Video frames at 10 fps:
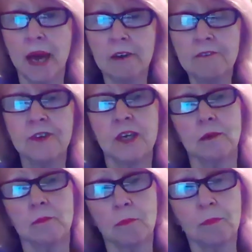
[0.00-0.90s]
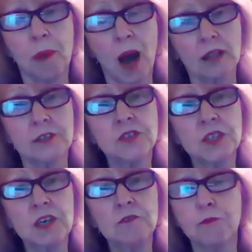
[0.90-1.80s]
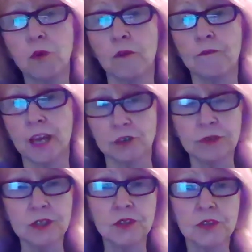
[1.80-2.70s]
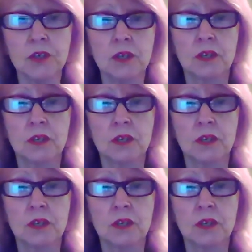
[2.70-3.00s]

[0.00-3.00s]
benefit policy for veterans.